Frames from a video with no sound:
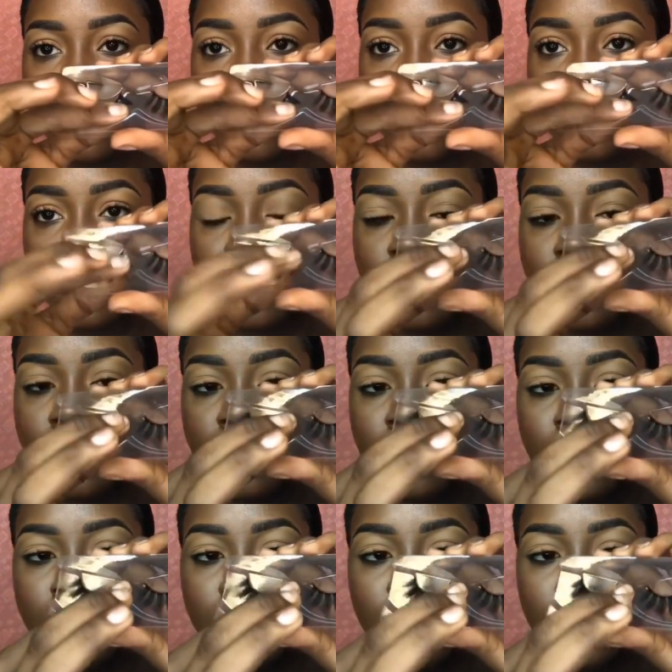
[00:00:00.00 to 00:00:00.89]
take
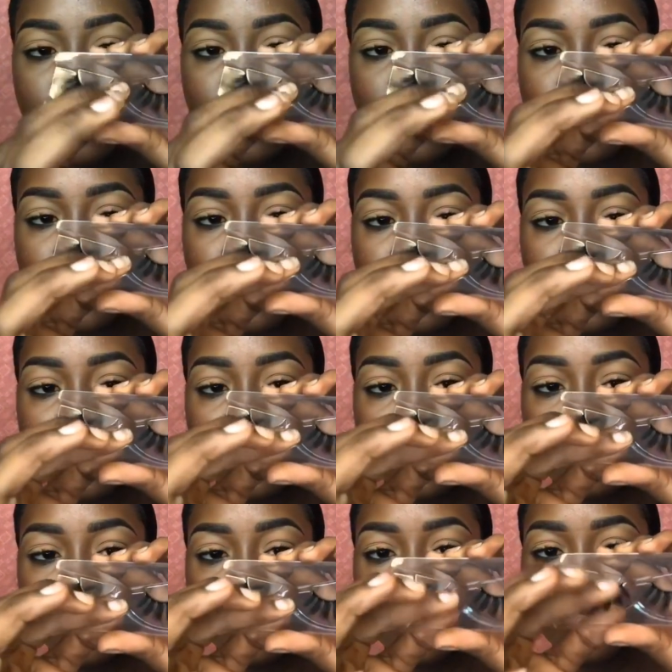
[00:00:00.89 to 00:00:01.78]
out your
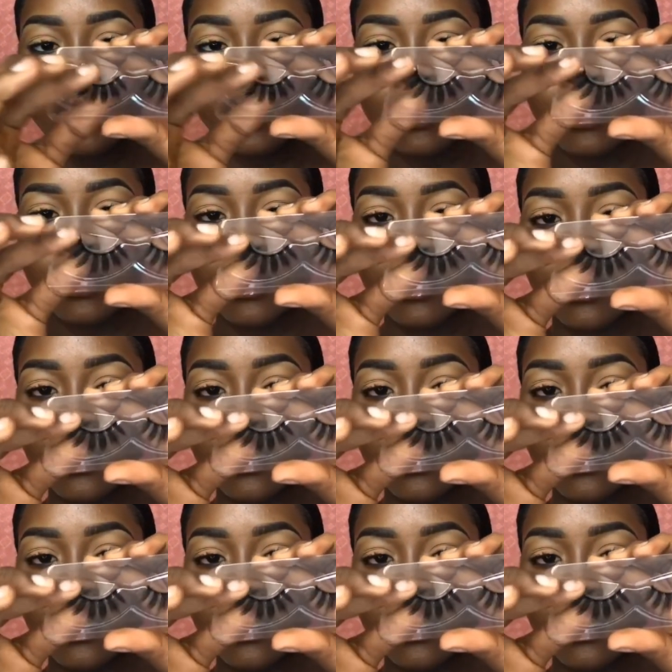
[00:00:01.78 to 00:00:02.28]
lashes from the